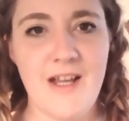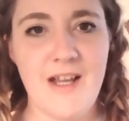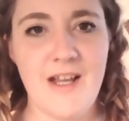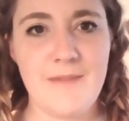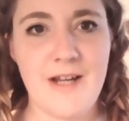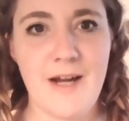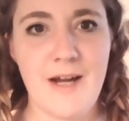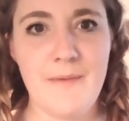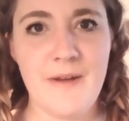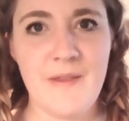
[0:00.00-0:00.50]

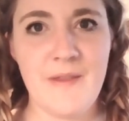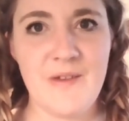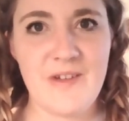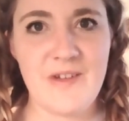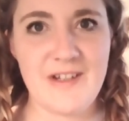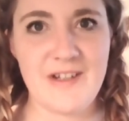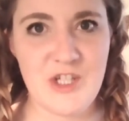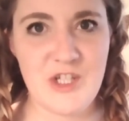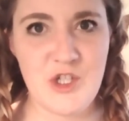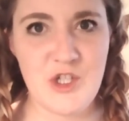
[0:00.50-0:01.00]
Coming
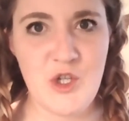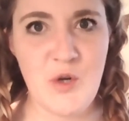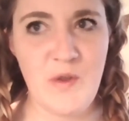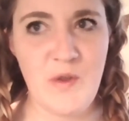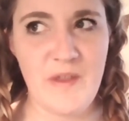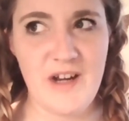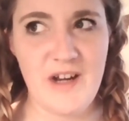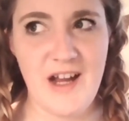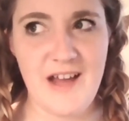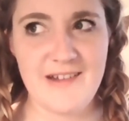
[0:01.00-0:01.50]
to
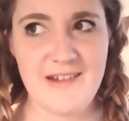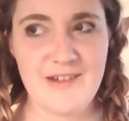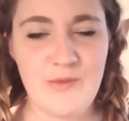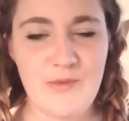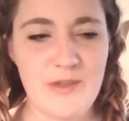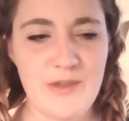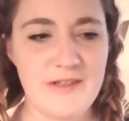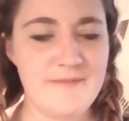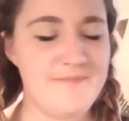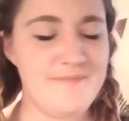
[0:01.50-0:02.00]
the last
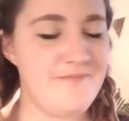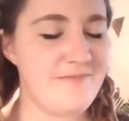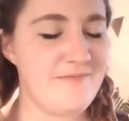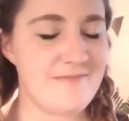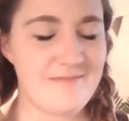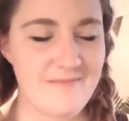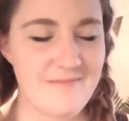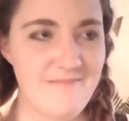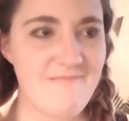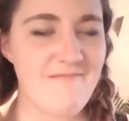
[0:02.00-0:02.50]
one,
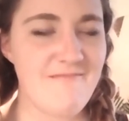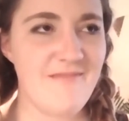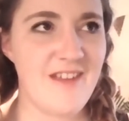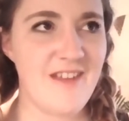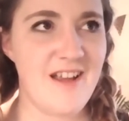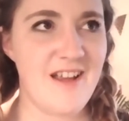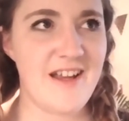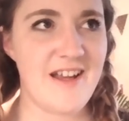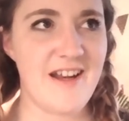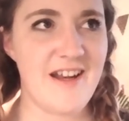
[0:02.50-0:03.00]

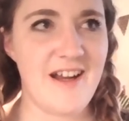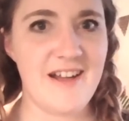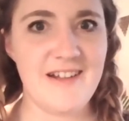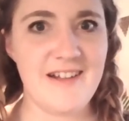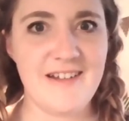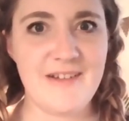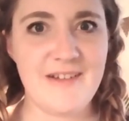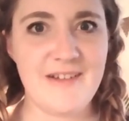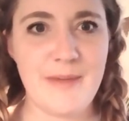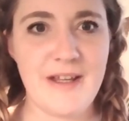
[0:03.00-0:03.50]
can hardly
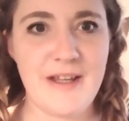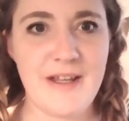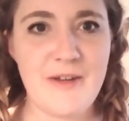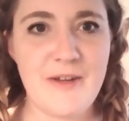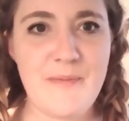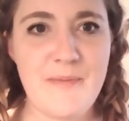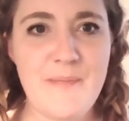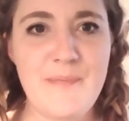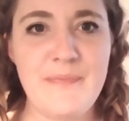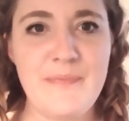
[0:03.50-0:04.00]

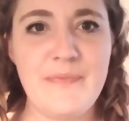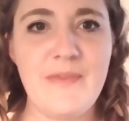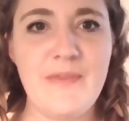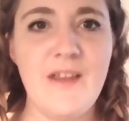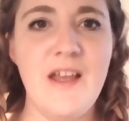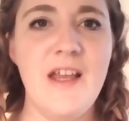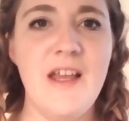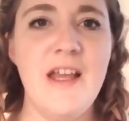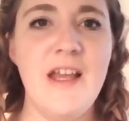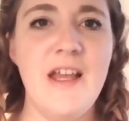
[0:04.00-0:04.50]
speak.
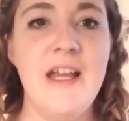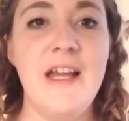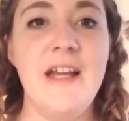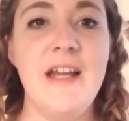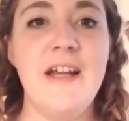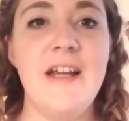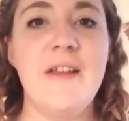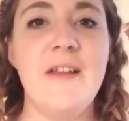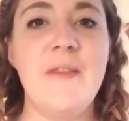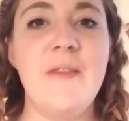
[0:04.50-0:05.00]

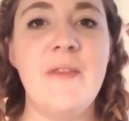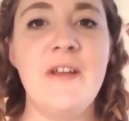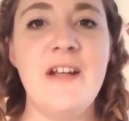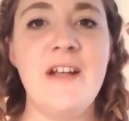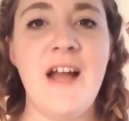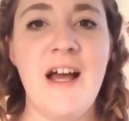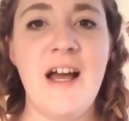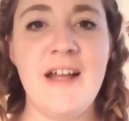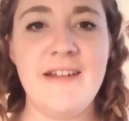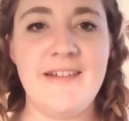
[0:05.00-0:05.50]
The
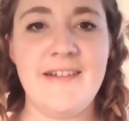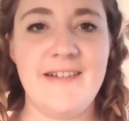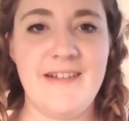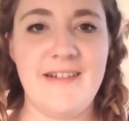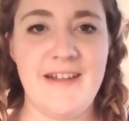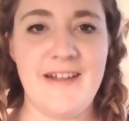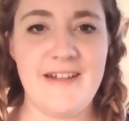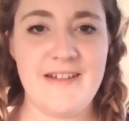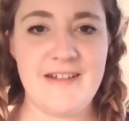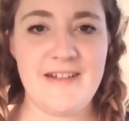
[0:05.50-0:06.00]
last
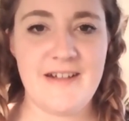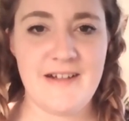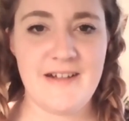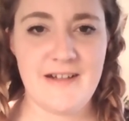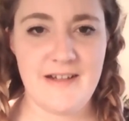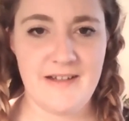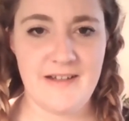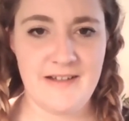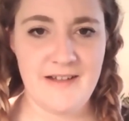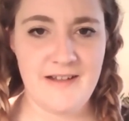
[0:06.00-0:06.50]
center,
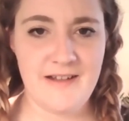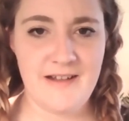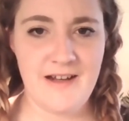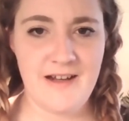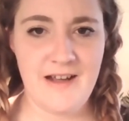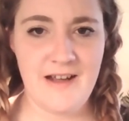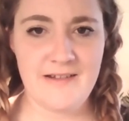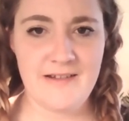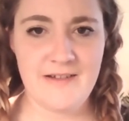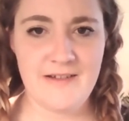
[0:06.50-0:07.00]
is it the
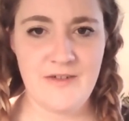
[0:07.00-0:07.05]
last?